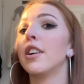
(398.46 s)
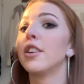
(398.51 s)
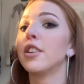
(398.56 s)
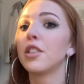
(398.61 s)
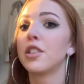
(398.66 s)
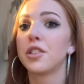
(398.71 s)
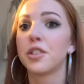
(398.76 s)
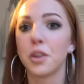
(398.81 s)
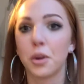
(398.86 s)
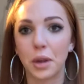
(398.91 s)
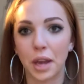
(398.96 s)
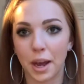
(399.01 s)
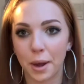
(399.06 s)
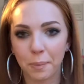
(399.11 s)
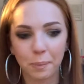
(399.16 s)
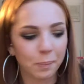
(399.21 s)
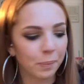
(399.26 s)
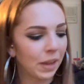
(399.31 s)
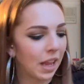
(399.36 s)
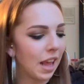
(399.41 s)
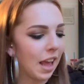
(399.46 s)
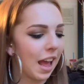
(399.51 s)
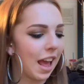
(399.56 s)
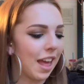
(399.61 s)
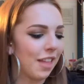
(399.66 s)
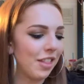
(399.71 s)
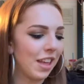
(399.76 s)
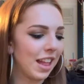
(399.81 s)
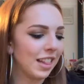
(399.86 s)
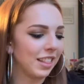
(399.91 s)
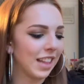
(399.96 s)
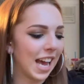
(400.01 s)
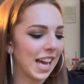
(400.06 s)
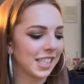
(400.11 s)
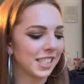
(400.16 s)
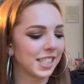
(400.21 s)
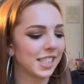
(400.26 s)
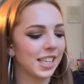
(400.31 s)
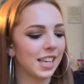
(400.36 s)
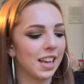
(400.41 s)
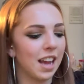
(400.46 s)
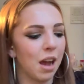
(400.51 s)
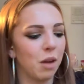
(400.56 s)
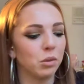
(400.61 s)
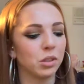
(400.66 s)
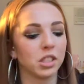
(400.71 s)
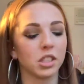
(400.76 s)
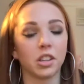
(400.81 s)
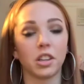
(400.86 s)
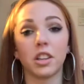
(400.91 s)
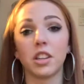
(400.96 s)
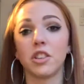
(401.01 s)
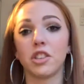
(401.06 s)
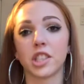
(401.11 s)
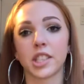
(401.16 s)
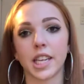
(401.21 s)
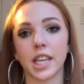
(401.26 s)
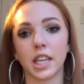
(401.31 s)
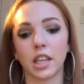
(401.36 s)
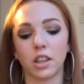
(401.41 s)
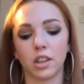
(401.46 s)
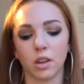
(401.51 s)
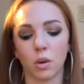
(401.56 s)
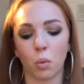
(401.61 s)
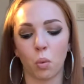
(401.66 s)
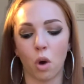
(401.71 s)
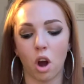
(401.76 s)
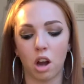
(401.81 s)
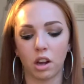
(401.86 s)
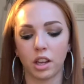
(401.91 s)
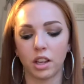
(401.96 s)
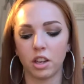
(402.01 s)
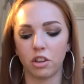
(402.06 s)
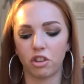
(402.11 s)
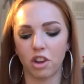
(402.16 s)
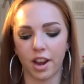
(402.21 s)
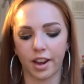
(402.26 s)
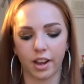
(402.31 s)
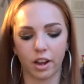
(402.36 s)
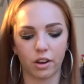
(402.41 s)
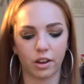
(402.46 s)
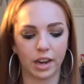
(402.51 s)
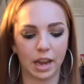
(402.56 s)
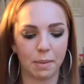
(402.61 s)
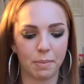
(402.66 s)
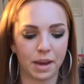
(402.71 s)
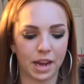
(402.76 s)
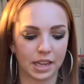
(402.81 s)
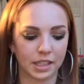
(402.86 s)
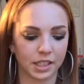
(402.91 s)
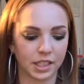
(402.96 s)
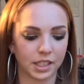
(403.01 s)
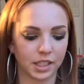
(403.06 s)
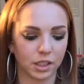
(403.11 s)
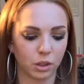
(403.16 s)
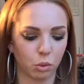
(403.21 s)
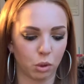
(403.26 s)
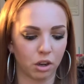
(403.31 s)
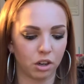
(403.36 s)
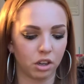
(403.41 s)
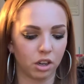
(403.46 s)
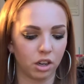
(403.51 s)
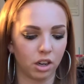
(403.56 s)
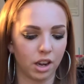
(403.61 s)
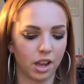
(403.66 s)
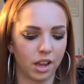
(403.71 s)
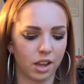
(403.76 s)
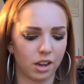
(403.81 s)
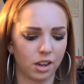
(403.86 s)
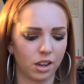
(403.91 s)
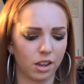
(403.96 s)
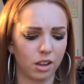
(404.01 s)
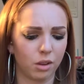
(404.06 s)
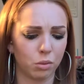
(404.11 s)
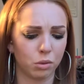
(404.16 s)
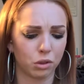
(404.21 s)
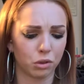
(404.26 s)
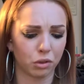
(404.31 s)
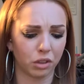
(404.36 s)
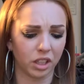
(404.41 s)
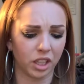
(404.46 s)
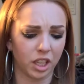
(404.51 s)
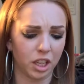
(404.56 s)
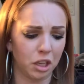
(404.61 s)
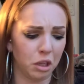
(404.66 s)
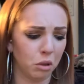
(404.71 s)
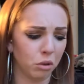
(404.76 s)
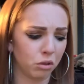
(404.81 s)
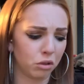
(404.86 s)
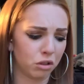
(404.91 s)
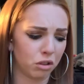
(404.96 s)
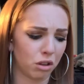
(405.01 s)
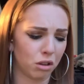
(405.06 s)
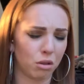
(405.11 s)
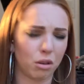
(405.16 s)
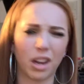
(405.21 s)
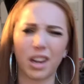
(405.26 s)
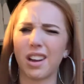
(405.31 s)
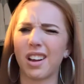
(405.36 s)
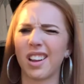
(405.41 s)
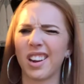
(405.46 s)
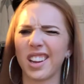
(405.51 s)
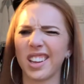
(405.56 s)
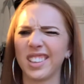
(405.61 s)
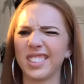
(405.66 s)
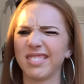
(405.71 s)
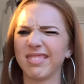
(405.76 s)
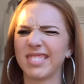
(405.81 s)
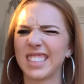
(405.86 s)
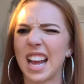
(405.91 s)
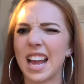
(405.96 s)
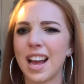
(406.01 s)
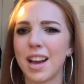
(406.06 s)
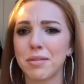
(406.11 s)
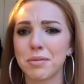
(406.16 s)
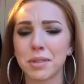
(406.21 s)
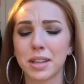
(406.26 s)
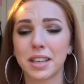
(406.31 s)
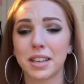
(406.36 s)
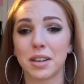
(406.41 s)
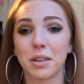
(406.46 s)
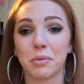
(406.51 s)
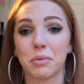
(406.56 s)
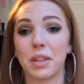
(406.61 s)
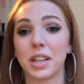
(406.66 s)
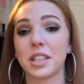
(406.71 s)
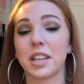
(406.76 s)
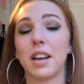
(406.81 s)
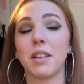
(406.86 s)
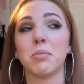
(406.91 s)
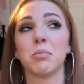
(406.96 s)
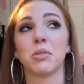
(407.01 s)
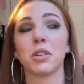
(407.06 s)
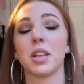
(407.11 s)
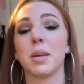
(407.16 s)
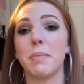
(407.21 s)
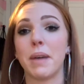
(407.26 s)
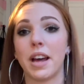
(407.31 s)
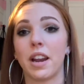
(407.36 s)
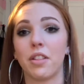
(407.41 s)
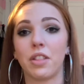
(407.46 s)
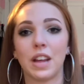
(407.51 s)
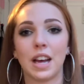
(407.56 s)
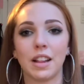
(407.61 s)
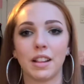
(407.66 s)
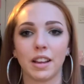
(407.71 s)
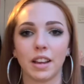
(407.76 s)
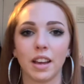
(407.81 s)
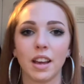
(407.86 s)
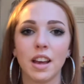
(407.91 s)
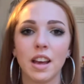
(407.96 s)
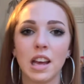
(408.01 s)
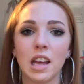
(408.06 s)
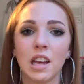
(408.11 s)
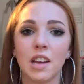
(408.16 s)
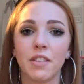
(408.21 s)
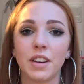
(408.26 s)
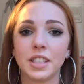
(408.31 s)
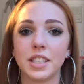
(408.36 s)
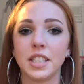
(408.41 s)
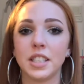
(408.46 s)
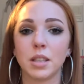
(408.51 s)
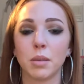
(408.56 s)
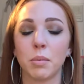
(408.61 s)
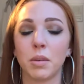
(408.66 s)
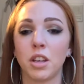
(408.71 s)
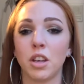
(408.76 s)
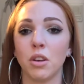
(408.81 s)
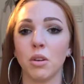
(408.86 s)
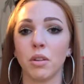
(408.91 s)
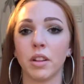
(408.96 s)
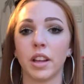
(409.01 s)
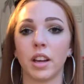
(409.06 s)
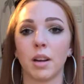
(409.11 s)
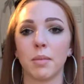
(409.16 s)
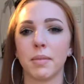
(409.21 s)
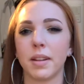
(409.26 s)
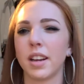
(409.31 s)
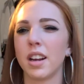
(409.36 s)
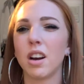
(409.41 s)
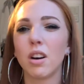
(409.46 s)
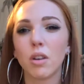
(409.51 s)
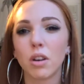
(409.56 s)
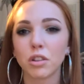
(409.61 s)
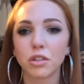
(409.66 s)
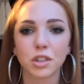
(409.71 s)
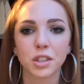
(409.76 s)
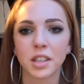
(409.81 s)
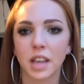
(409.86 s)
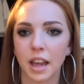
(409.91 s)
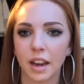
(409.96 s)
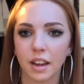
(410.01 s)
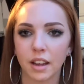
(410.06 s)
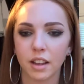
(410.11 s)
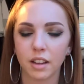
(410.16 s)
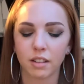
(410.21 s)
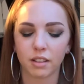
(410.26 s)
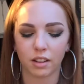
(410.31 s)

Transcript: So yeah. And then lastly, I was literally just like walking to checkout and I passed this sweater and it was really cute. So I got it. I have like that. I'm really bad at that. Like if I see something cute, like I'm like, oh, I'll just get it.